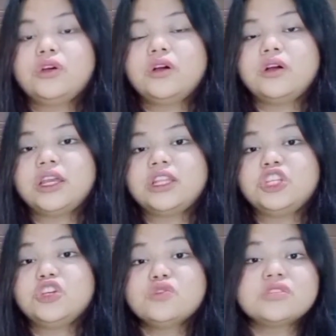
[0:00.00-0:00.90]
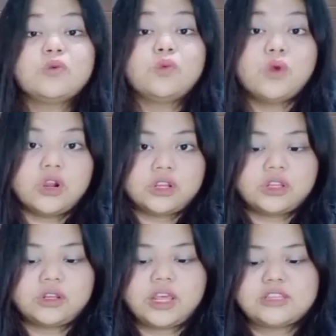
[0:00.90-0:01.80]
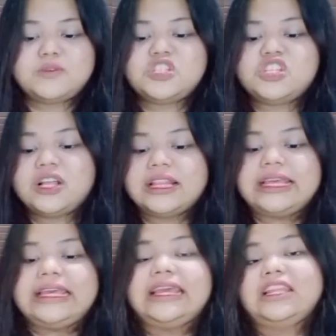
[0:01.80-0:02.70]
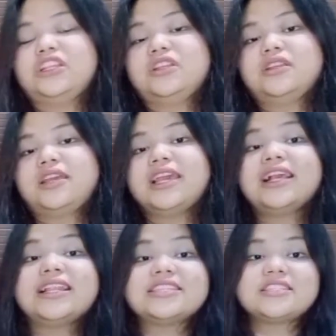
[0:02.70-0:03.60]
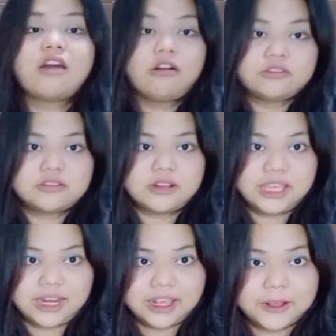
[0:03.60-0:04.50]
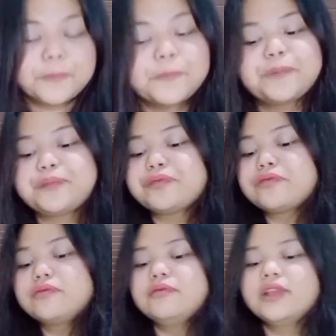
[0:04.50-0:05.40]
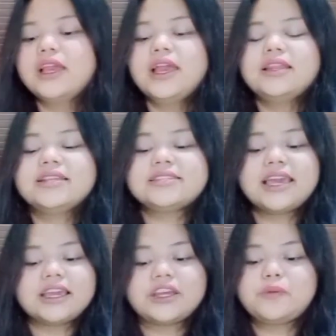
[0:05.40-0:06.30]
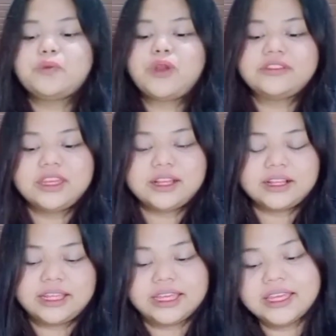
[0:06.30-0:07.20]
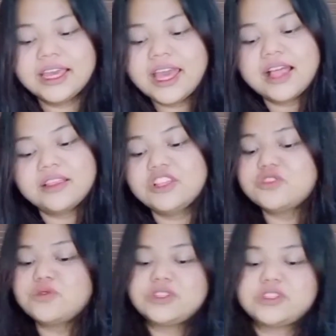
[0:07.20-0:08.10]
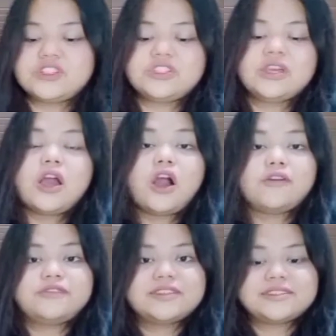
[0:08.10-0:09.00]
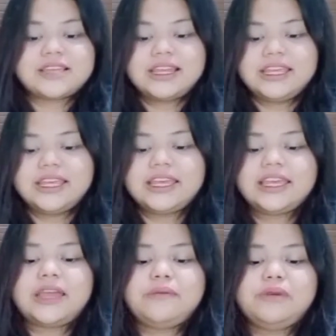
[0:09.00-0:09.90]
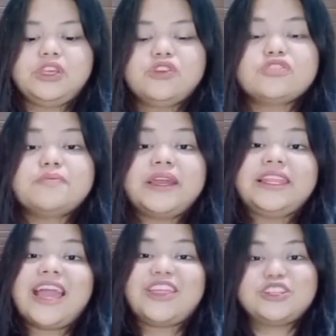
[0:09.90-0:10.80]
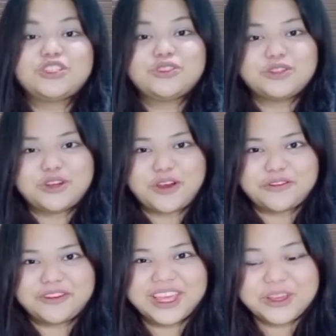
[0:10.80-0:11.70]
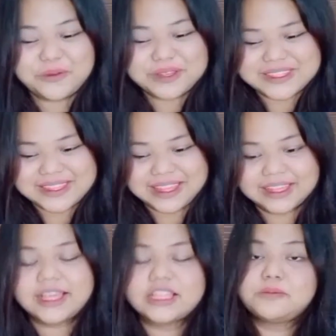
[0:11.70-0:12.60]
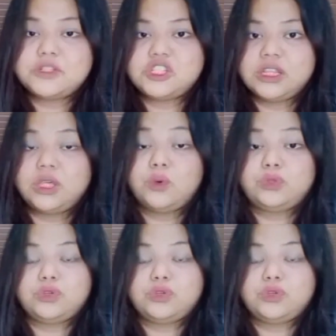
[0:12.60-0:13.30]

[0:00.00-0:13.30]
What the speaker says: use the word, especially in English songs lyric. The second, practically, this result of the study can be used by the other student of linguistics, especially who took